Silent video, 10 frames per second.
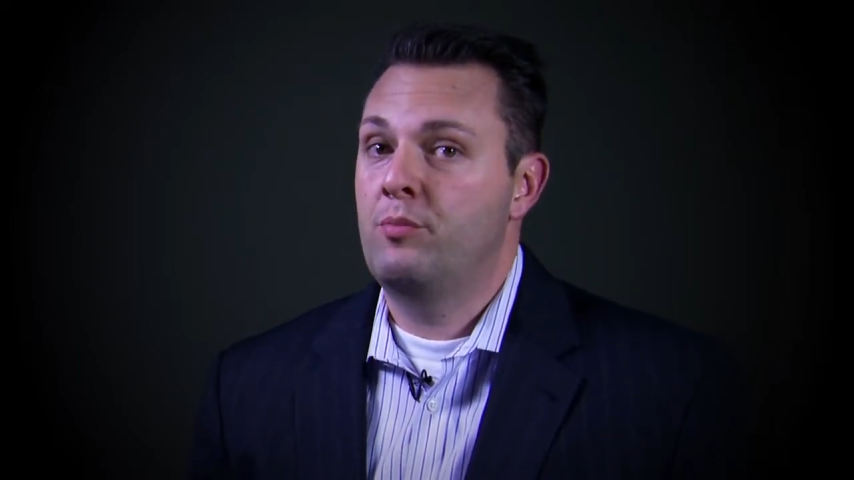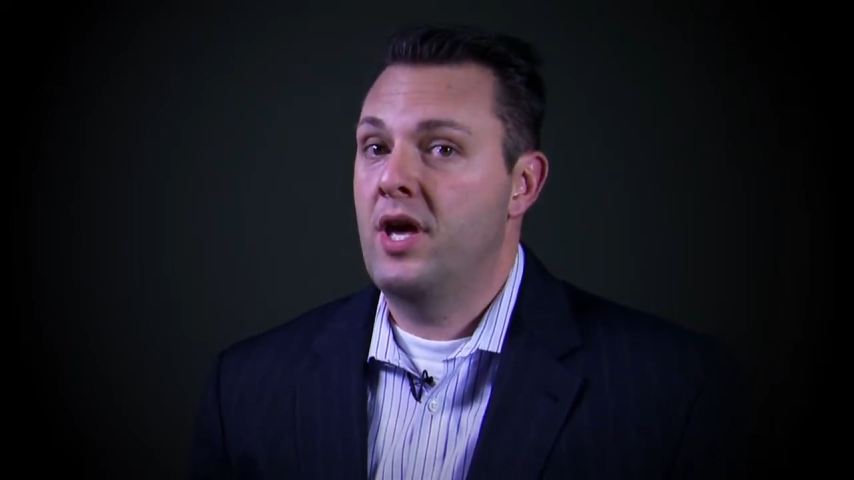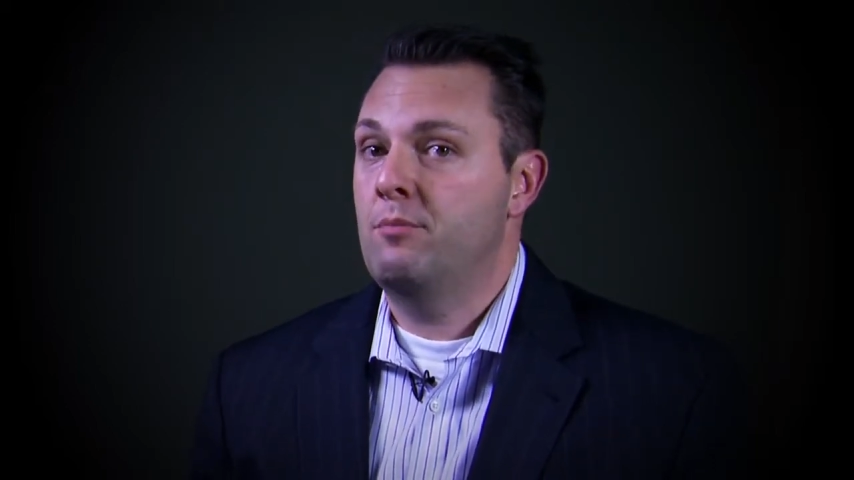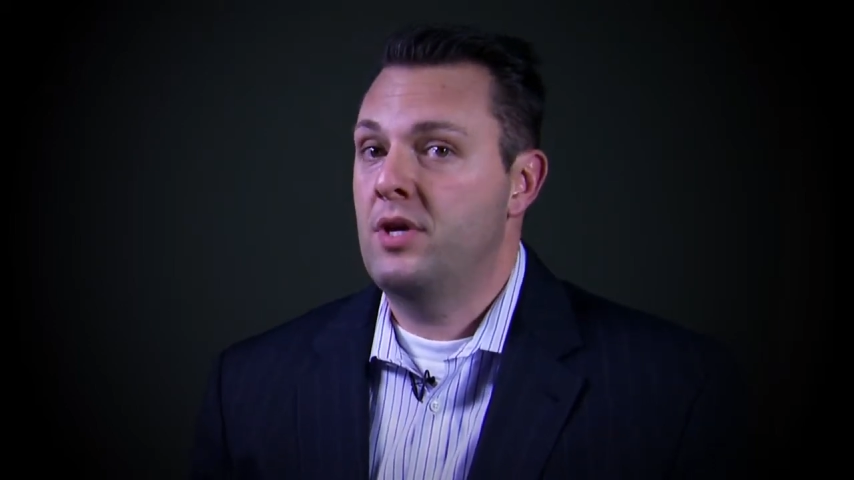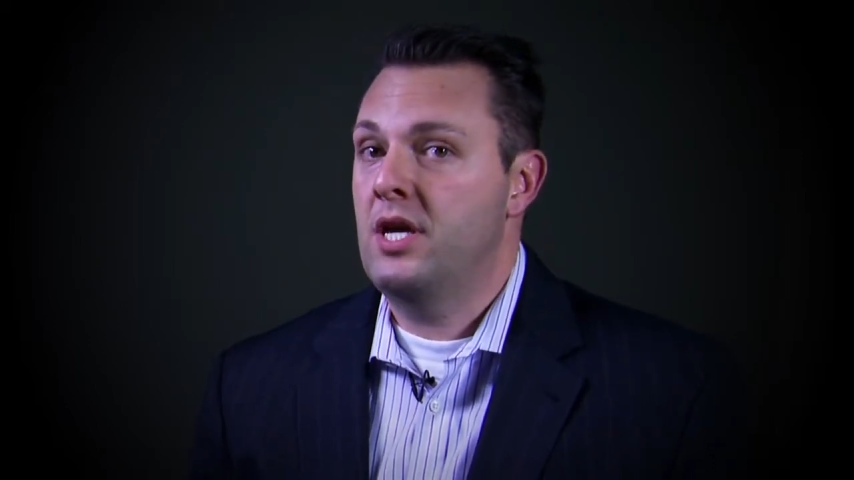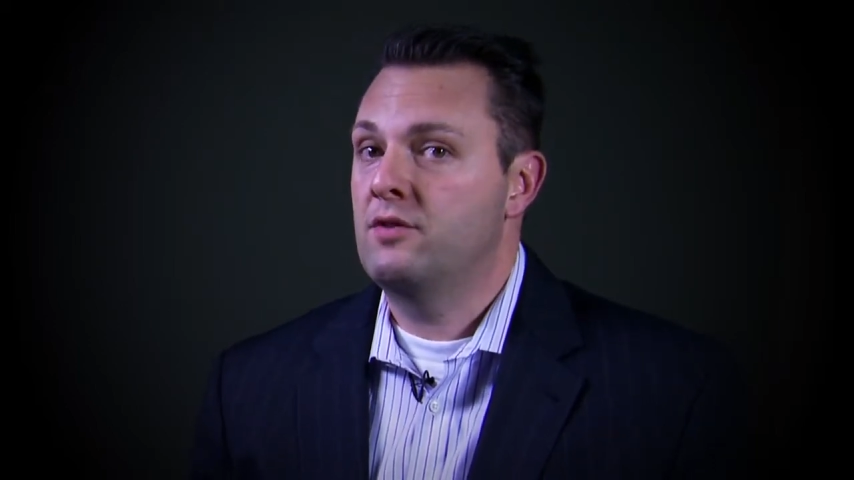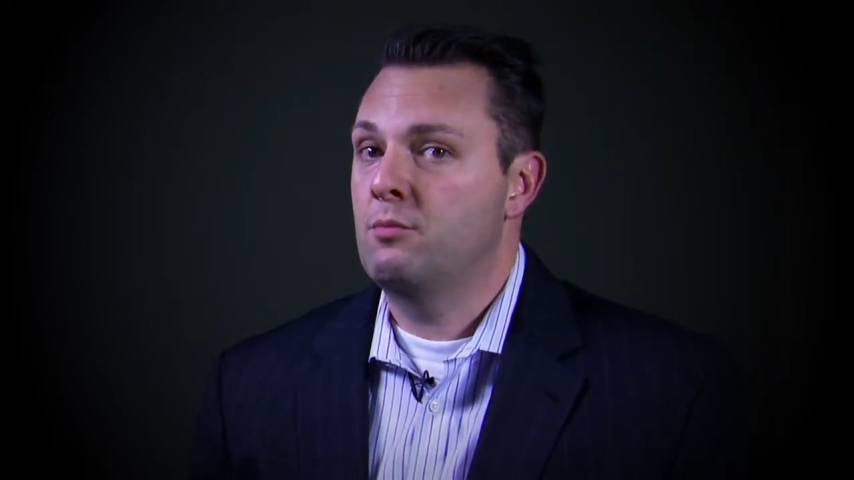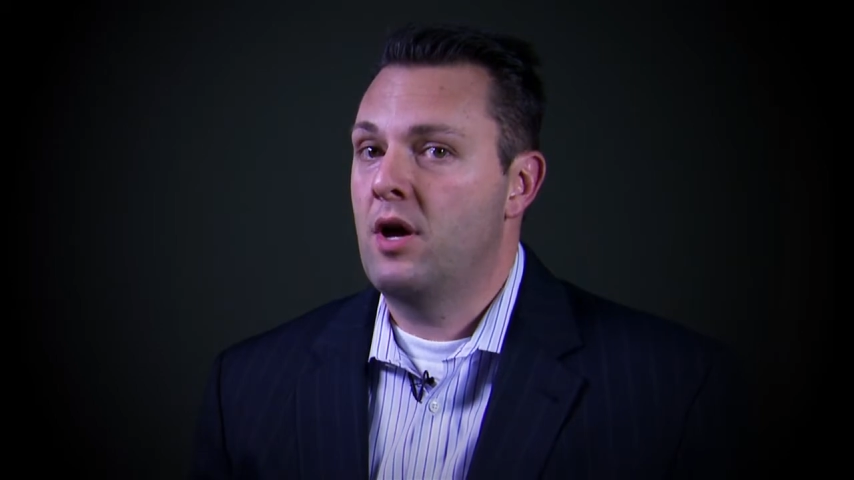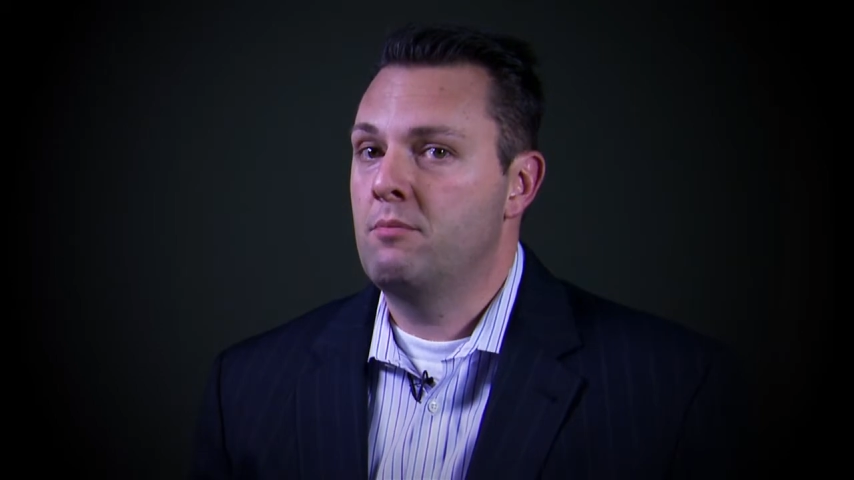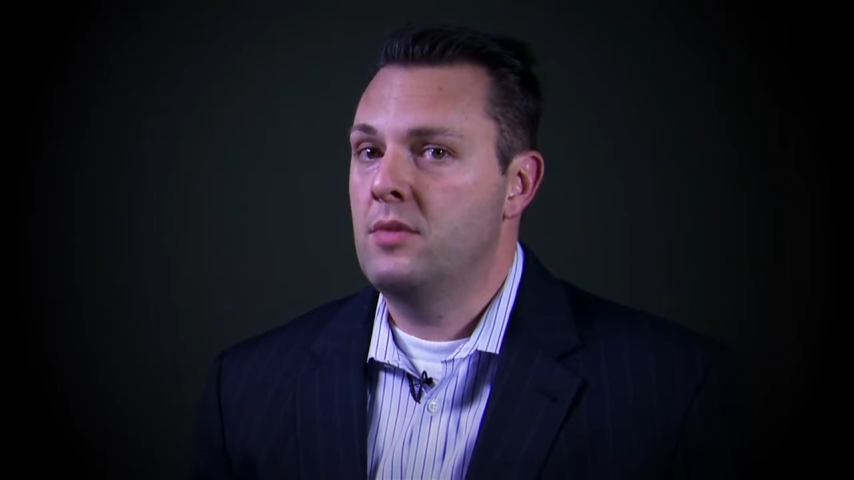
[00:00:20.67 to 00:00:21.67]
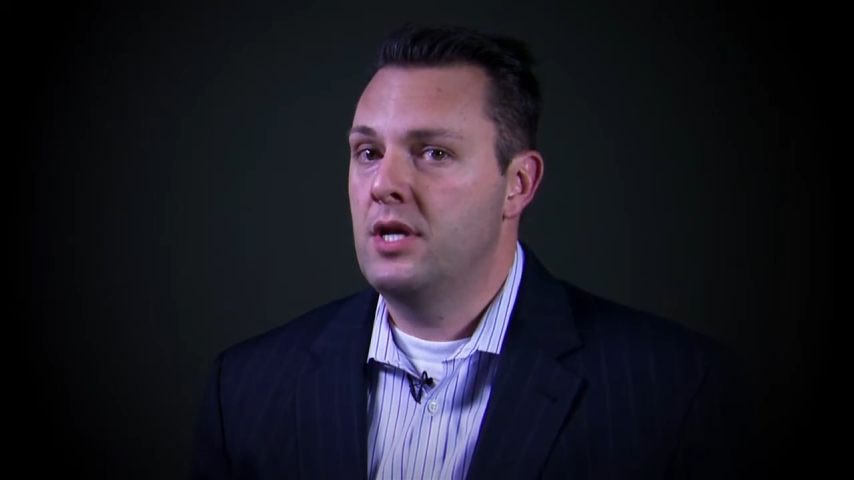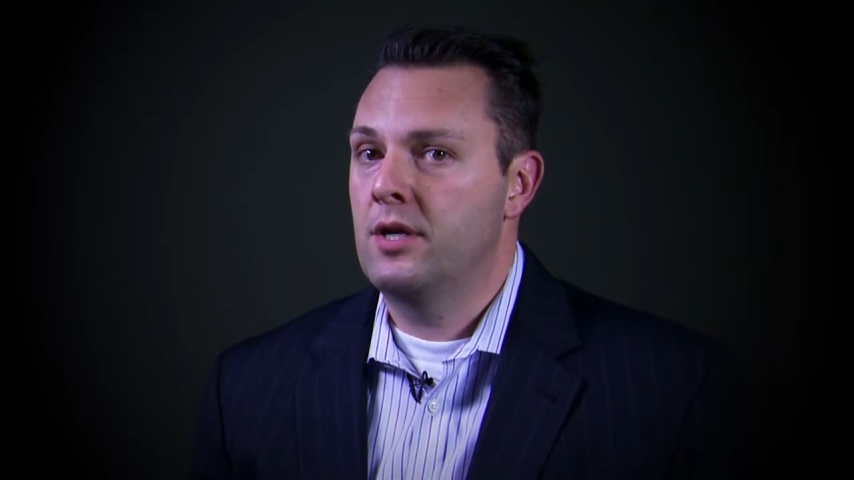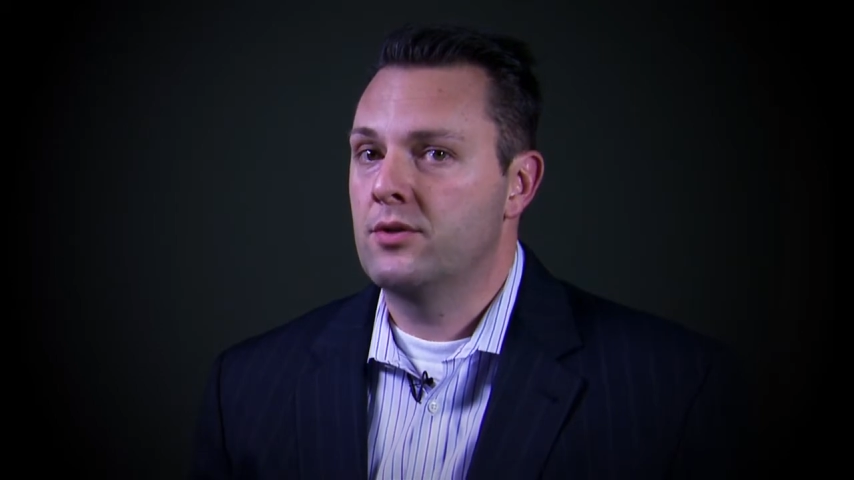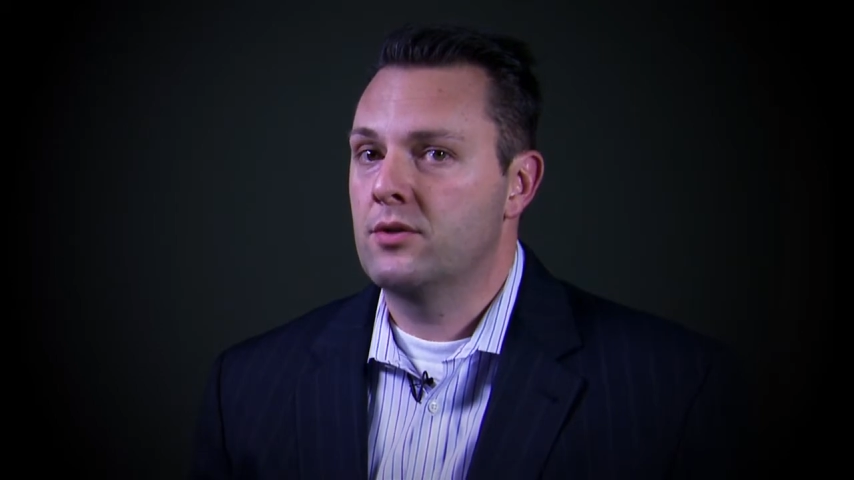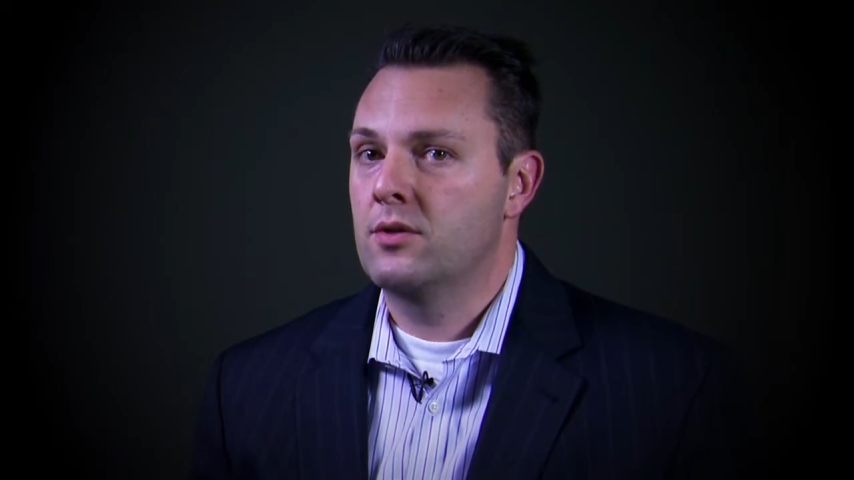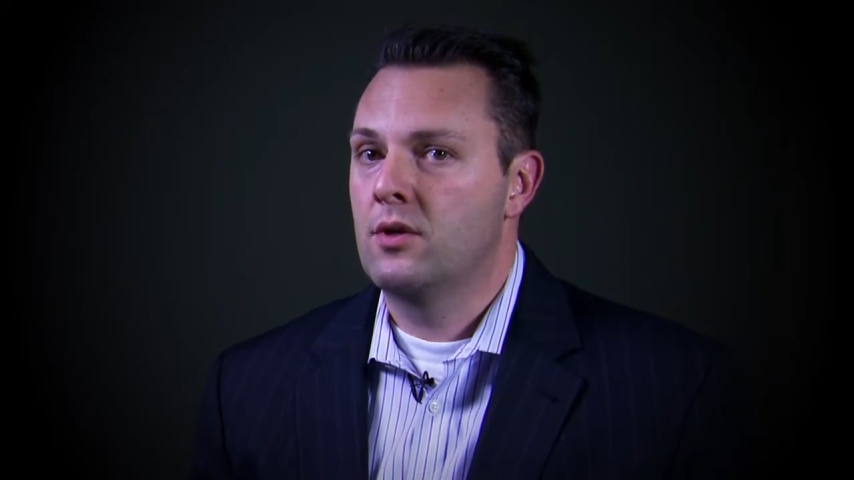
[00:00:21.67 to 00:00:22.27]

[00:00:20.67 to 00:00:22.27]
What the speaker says: pet peeves about meetings.